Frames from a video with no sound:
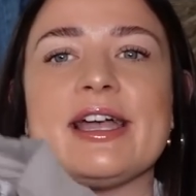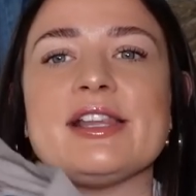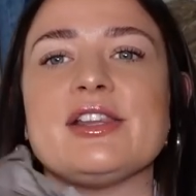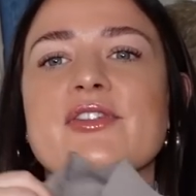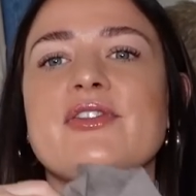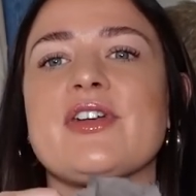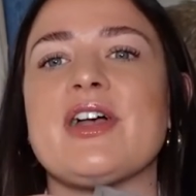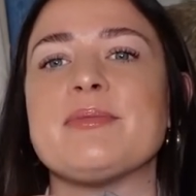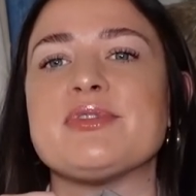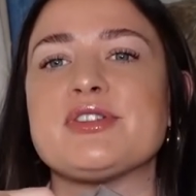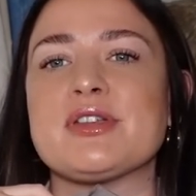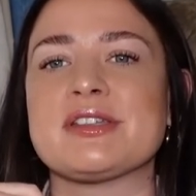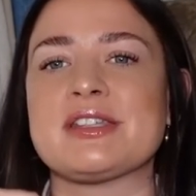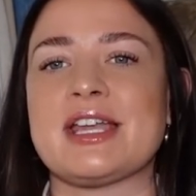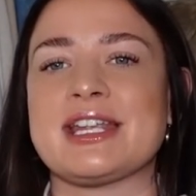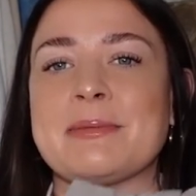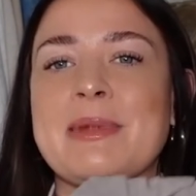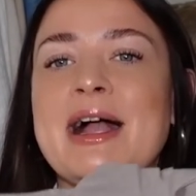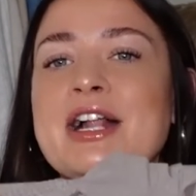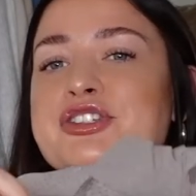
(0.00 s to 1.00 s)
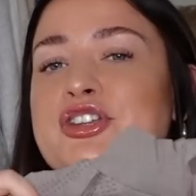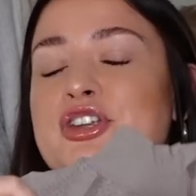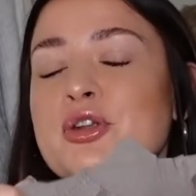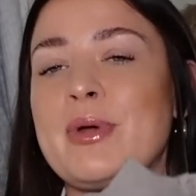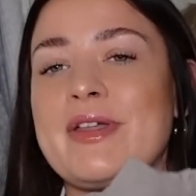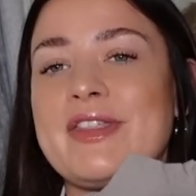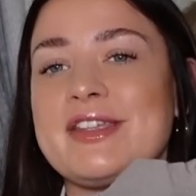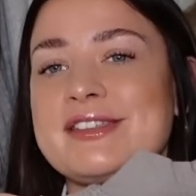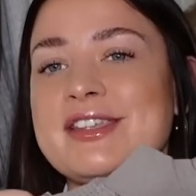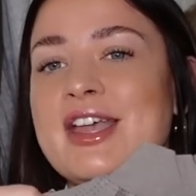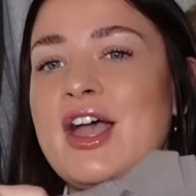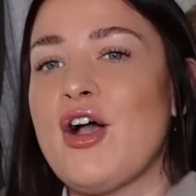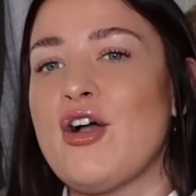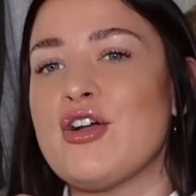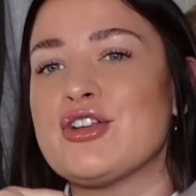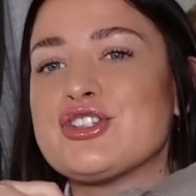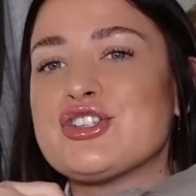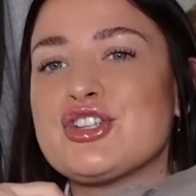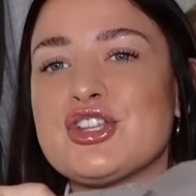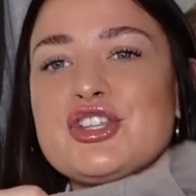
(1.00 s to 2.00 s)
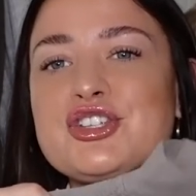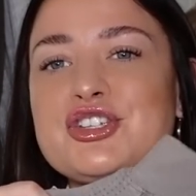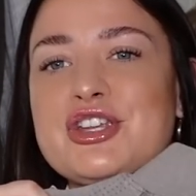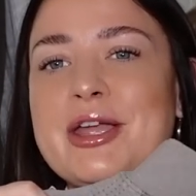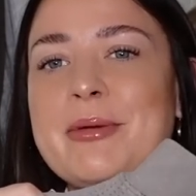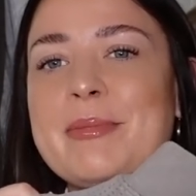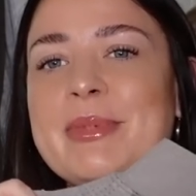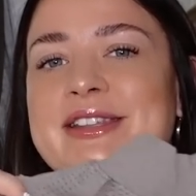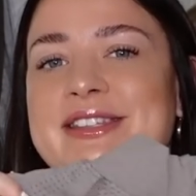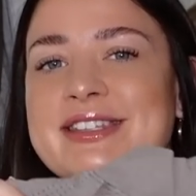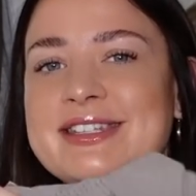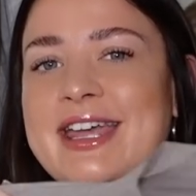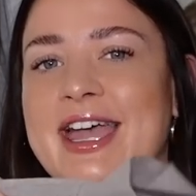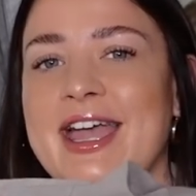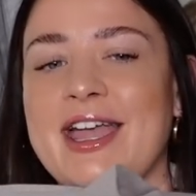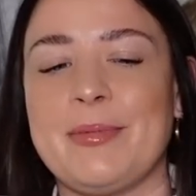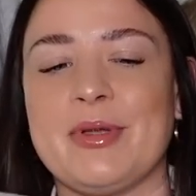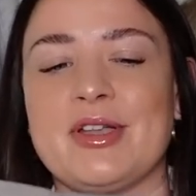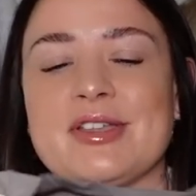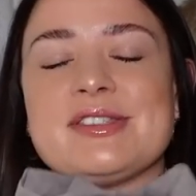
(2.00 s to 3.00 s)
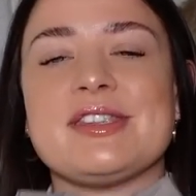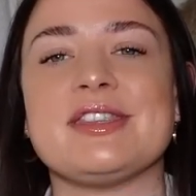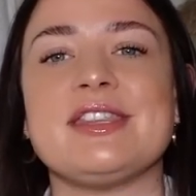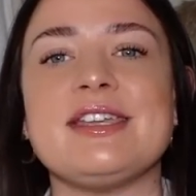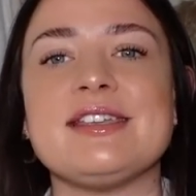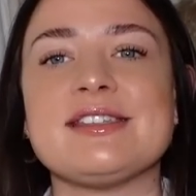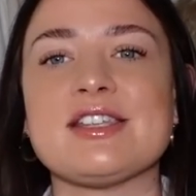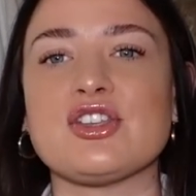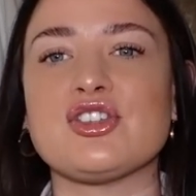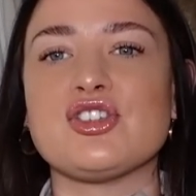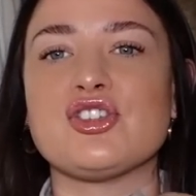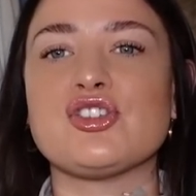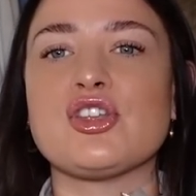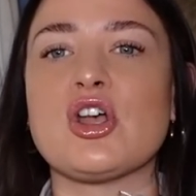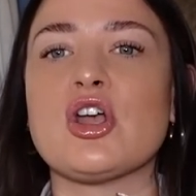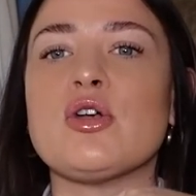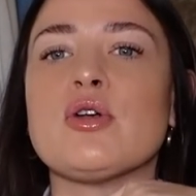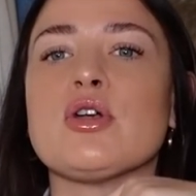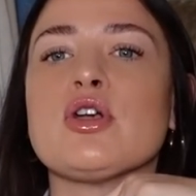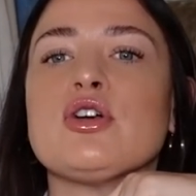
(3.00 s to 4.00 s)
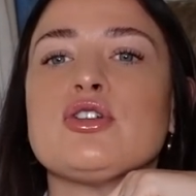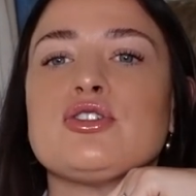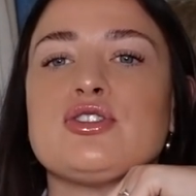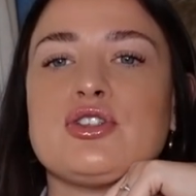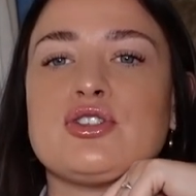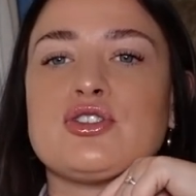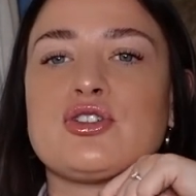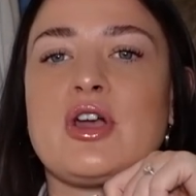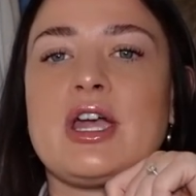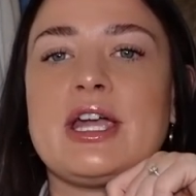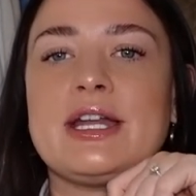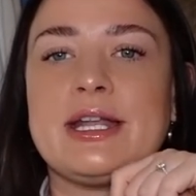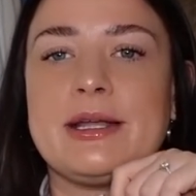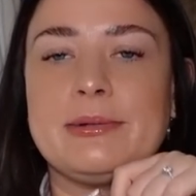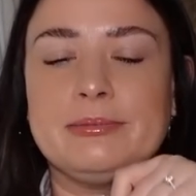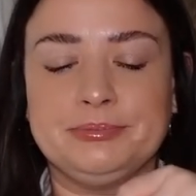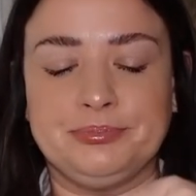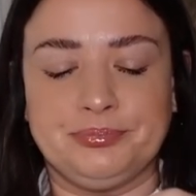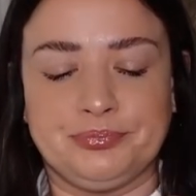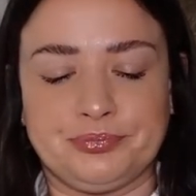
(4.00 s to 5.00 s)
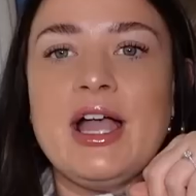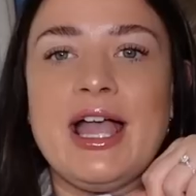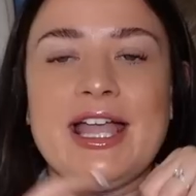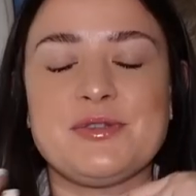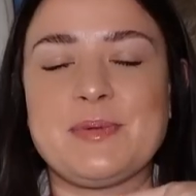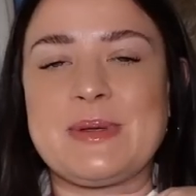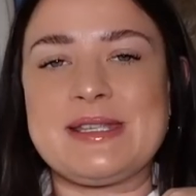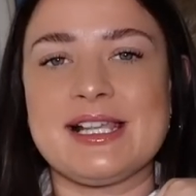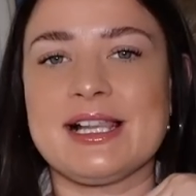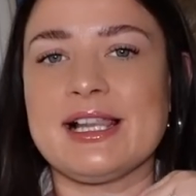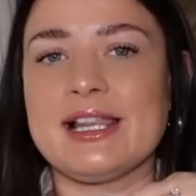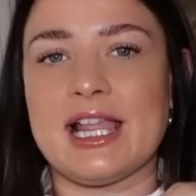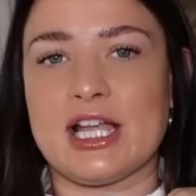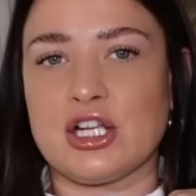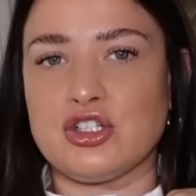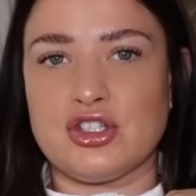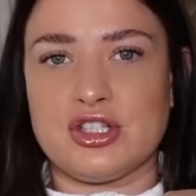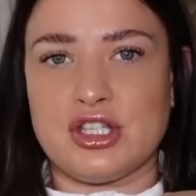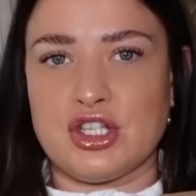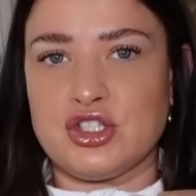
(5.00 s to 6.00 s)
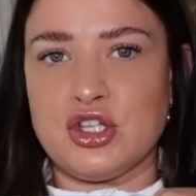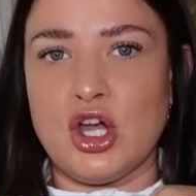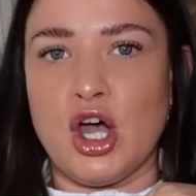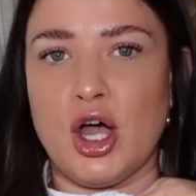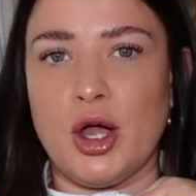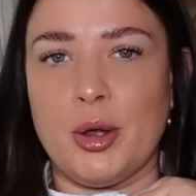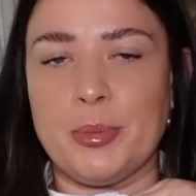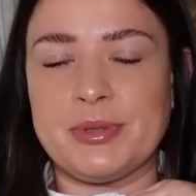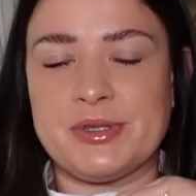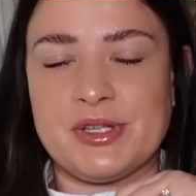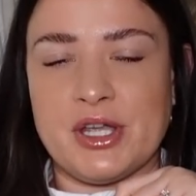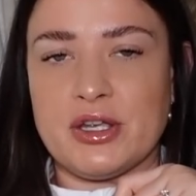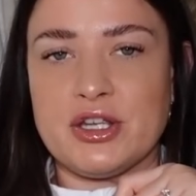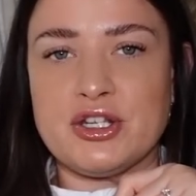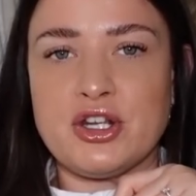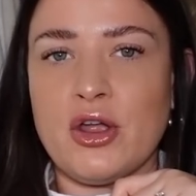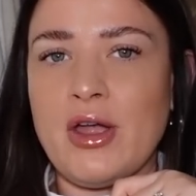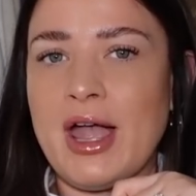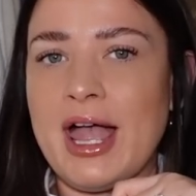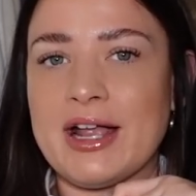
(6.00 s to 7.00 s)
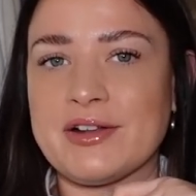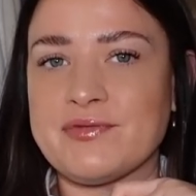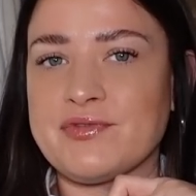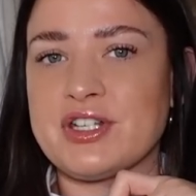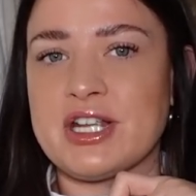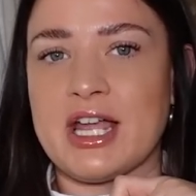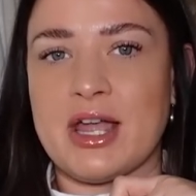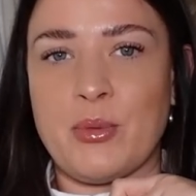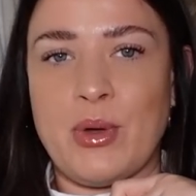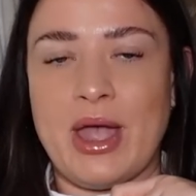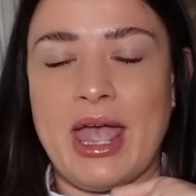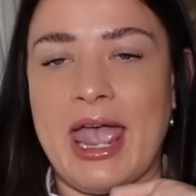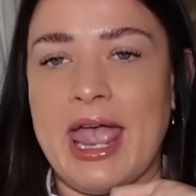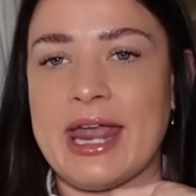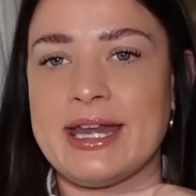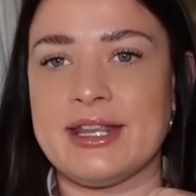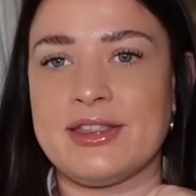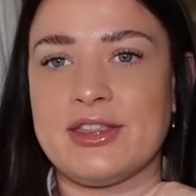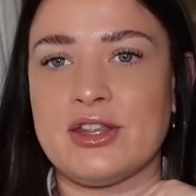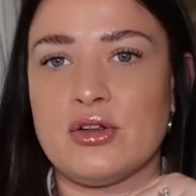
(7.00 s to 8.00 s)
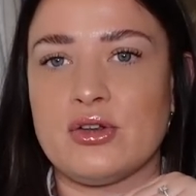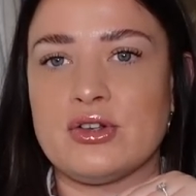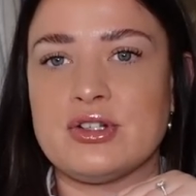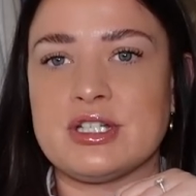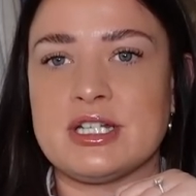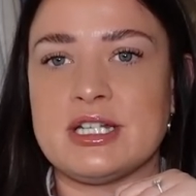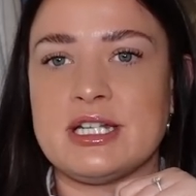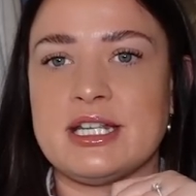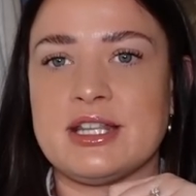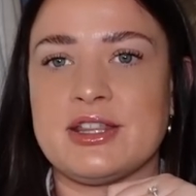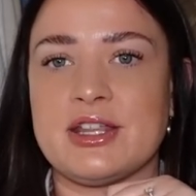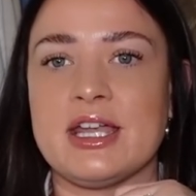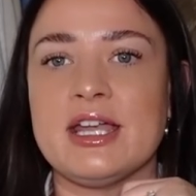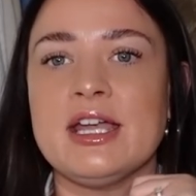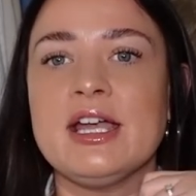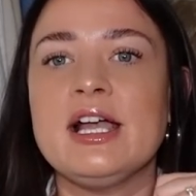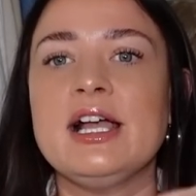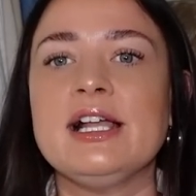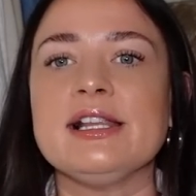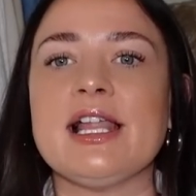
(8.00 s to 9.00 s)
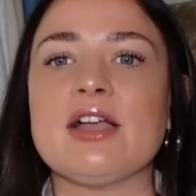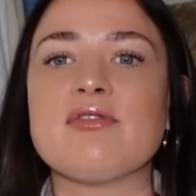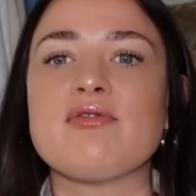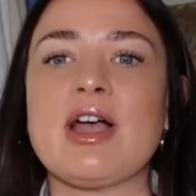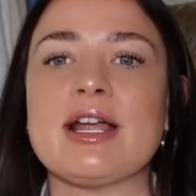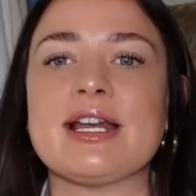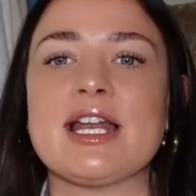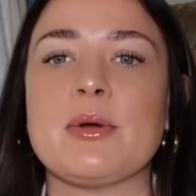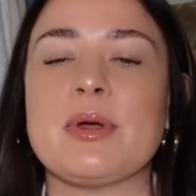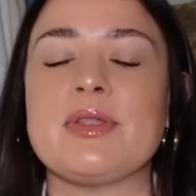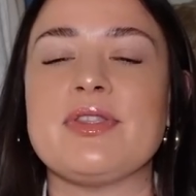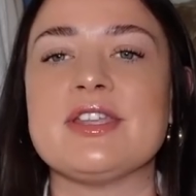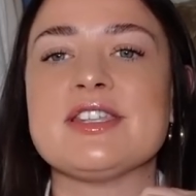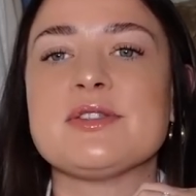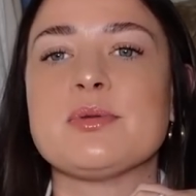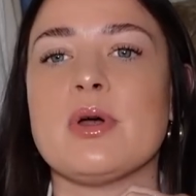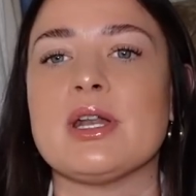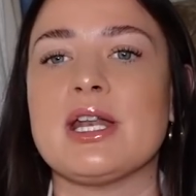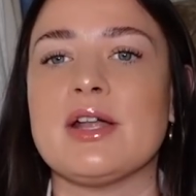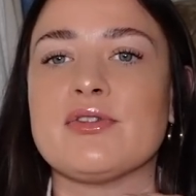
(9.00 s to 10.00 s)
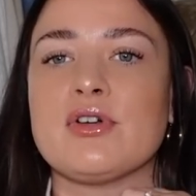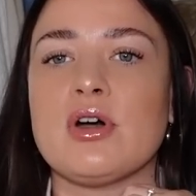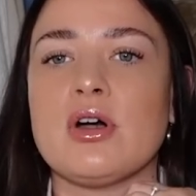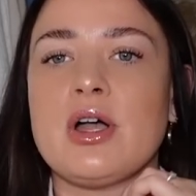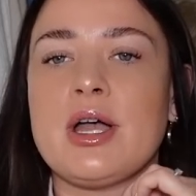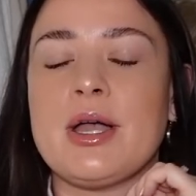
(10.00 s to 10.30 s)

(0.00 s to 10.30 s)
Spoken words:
I love it. I'm so excited. I'm actually gonna wear this to the gym today because these are so good to train in. It's basically like just a top, so you don't have to wear anything underneath it. Like right now in this one, I've got